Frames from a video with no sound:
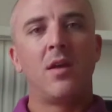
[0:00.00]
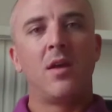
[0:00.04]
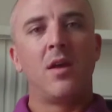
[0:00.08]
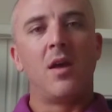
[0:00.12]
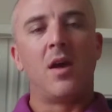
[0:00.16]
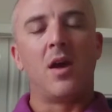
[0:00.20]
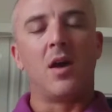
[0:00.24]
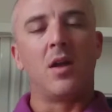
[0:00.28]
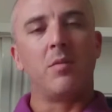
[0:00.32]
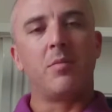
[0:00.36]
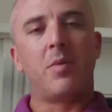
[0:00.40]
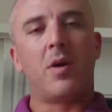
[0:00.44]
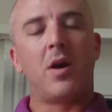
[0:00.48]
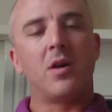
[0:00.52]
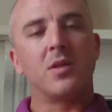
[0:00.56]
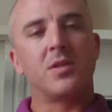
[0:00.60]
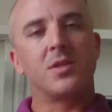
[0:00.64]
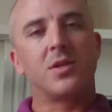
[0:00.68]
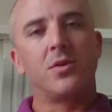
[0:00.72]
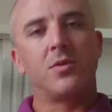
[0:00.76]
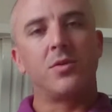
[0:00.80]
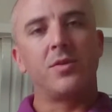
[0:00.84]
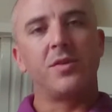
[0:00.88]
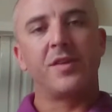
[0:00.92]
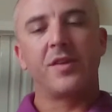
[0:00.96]
and
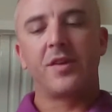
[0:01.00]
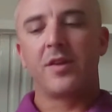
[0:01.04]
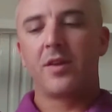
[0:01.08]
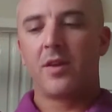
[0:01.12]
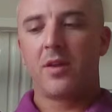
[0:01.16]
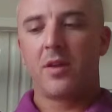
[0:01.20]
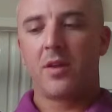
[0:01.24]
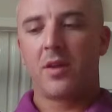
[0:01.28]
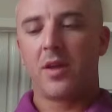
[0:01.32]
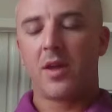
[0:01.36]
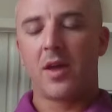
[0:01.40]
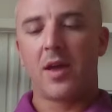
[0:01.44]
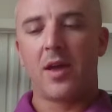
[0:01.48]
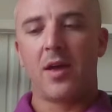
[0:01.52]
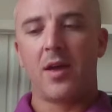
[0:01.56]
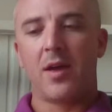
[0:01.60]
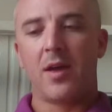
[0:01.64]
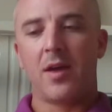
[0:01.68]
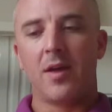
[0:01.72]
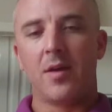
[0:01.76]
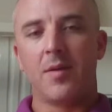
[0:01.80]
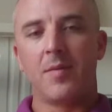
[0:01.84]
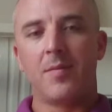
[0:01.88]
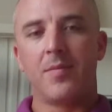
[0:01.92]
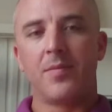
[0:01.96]
particles,
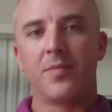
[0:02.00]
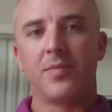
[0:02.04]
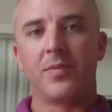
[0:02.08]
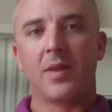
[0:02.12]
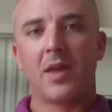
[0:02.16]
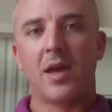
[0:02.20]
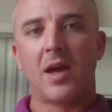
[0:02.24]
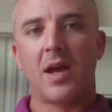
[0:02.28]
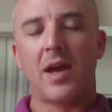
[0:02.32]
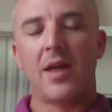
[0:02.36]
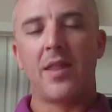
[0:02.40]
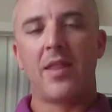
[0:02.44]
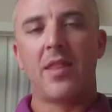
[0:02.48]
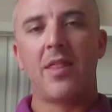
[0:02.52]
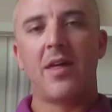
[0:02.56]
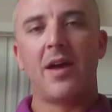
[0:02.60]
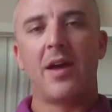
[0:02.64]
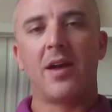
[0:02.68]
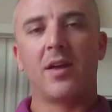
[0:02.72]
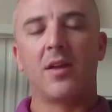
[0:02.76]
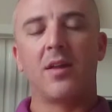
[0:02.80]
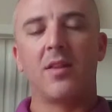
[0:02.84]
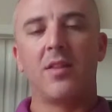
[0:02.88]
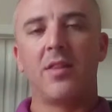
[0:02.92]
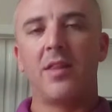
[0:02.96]
and that
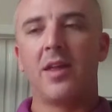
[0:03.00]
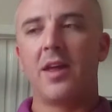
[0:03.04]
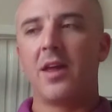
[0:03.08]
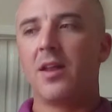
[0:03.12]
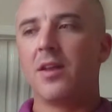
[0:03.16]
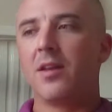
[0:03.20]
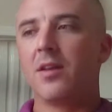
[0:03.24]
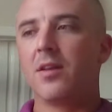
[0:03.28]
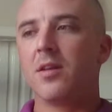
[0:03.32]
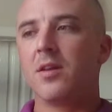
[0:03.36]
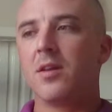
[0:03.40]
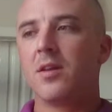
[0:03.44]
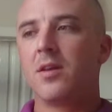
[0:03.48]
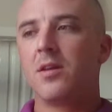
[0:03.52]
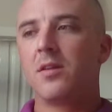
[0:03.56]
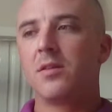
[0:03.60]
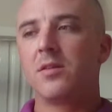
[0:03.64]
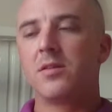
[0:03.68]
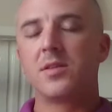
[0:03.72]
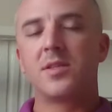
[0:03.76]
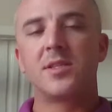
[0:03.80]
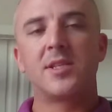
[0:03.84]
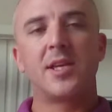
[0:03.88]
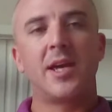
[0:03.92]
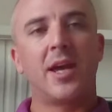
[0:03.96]
can then
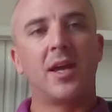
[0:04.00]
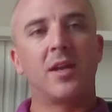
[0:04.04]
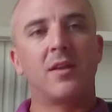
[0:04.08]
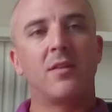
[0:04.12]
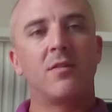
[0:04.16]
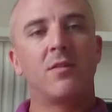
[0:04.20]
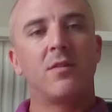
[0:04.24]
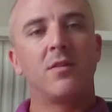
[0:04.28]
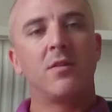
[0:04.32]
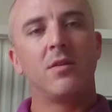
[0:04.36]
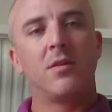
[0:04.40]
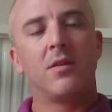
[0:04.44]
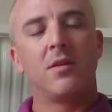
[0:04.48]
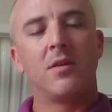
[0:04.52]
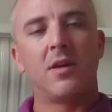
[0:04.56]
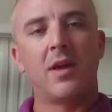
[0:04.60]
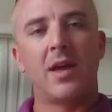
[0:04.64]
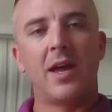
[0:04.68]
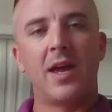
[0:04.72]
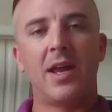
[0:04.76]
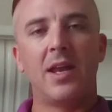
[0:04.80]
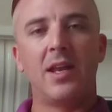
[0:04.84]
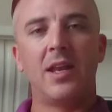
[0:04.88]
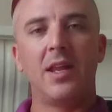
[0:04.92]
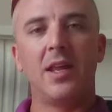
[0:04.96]
detect
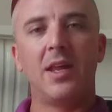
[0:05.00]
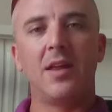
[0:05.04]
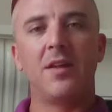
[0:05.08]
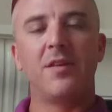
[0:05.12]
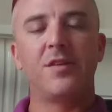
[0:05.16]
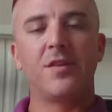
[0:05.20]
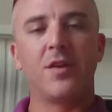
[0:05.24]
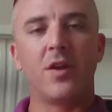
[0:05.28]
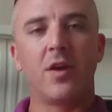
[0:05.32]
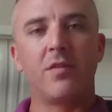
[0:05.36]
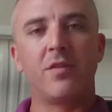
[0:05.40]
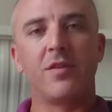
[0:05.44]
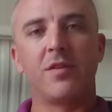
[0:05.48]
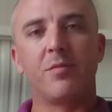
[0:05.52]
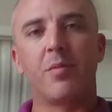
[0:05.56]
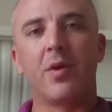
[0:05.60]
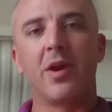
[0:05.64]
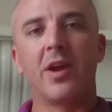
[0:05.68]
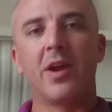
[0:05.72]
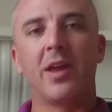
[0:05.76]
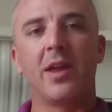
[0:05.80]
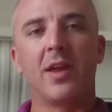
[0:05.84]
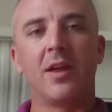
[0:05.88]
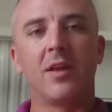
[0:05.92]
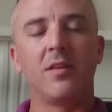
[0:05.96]
any surface
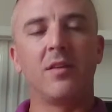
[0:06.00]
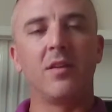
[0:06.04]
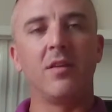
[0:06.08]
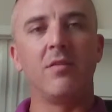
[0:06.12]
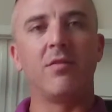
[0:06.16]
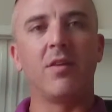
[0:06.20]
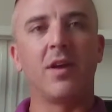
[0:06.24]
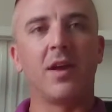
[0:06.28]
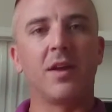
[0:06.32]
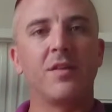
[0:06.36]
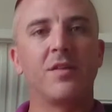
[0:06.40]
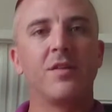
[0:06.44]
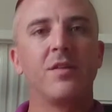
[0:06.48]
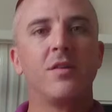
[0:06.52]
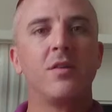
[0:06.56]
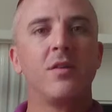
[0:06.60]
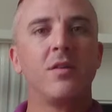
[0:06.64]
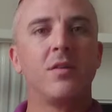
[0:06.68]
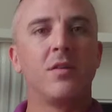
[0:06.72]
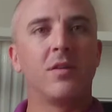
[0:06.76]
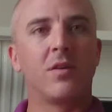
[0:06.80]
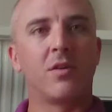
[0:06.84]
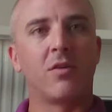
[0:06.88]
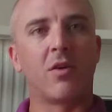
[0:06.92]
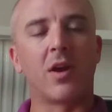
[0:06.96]
breaking defects,
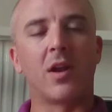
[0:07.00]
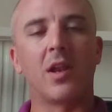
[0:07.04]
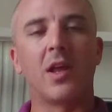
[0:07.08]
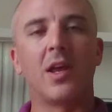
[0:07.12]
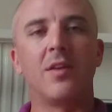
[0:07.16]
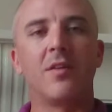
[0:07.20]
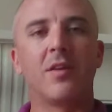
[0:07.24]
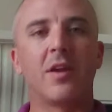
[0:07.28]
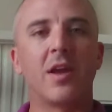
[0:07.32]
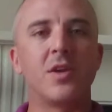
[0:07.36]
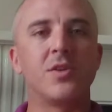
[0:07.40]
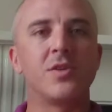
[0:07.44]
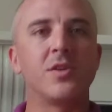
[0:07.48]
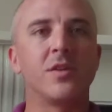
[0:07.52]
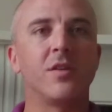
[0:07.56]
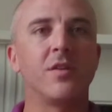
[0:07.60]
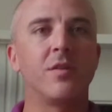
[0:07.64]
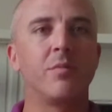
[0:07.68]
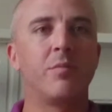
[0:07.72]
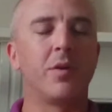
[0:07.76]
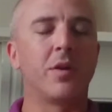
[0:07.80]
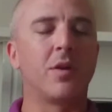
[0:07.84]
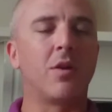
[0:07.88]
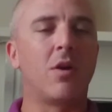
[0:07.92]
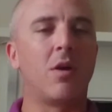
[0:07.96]
crack light indications,
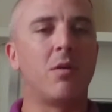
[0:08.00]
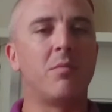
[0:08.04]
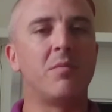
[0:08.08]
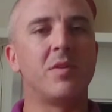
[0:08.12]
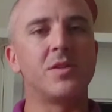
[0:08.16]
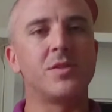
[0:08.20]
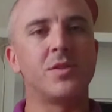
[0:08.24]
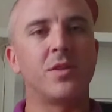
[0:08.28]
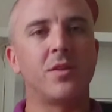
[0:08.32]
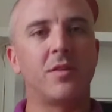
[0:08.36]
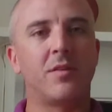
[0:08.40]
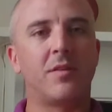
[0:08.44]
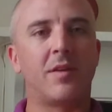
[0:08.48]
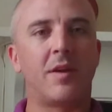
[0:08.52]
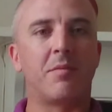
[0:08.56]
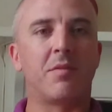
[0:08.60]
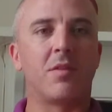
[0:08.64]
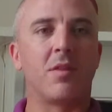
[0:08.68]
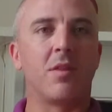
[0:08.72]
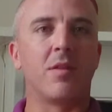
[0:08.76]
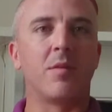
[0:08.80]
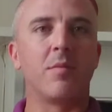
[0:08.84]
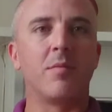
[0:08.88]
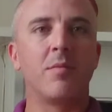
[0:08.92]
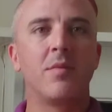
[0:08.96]
but can't measure the depth
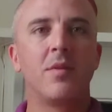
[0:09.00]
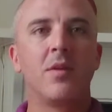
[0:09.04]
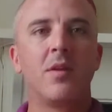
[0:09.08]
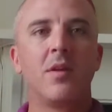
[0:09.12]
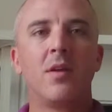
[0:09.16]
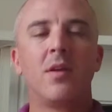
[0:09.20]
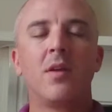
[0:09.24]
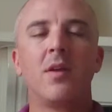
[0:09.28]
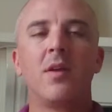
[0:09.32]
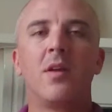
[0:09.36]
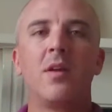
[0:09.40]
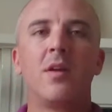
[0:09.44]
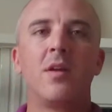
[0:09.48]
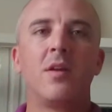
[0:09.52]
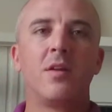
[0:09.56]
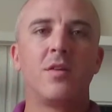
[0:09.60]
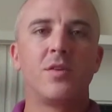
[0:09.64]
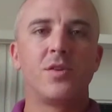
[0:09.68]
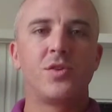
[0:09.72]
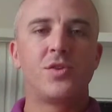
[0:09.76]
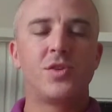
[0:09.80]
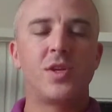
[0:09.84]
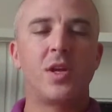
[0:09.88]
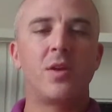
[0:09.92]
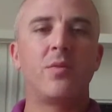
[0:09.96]
of them.
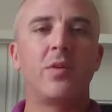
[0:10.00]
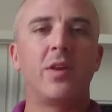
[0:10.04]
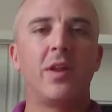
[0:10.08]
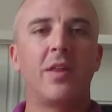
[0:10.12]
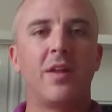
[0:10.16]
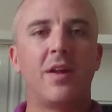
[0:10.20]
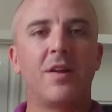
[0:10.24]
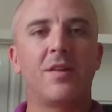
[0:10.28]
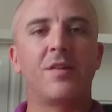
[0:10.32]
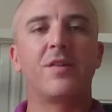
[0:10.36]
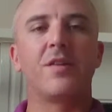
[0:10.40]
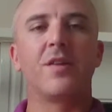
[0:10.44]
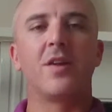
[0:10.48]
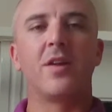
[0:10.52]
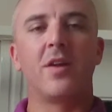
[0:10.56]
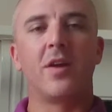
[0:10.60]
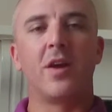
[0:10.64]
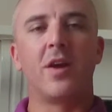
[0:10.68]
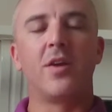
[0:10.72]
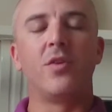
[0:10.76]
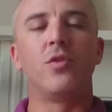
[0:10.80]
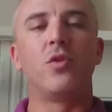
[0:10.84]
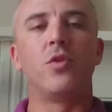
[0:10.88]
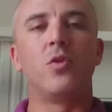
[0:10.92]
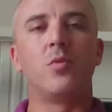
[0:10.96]
Generally, that's a
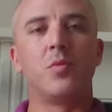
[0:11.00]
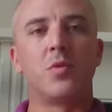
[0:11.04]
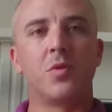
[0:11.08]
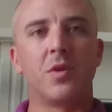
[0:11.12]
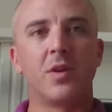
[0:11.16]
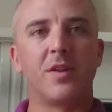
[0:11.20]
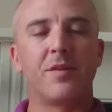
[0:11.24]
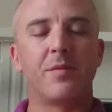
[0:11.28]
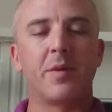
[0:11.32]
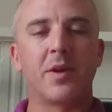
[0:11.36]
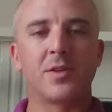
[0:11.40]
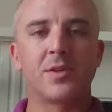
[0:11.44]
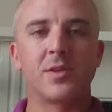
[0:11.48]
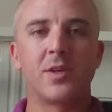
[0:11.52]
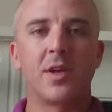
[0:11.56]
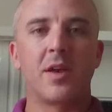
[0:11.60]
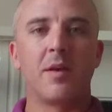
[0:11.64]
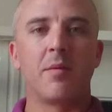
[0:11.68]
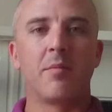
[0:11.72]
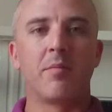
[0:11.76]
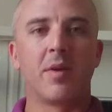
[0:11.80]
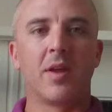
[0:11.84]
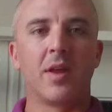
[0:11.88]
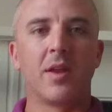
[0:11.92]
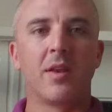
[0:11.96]
normal inspection
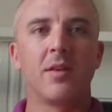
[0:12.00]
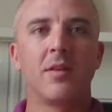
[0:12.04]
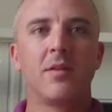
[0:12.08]
campaign.